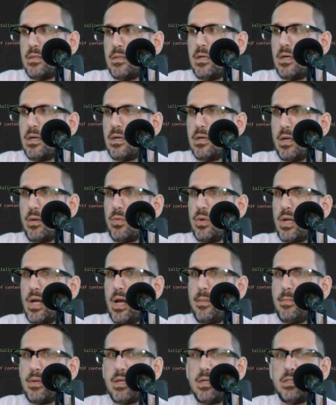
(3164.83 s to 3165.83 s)
All right, what
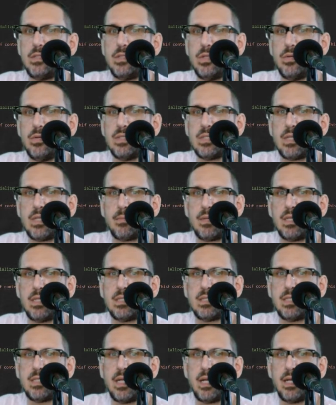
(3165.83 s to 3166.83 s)
I'm going to do is I'm going to
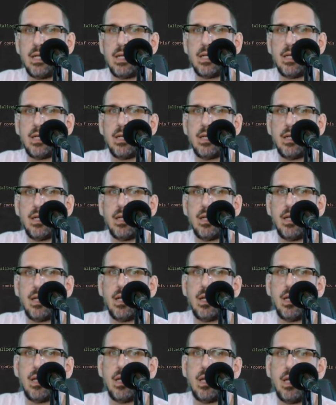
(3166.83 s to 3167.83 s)
take
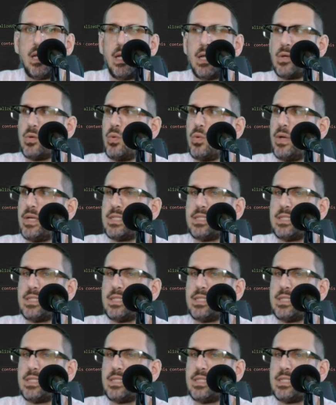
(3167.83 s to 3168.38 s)
a quick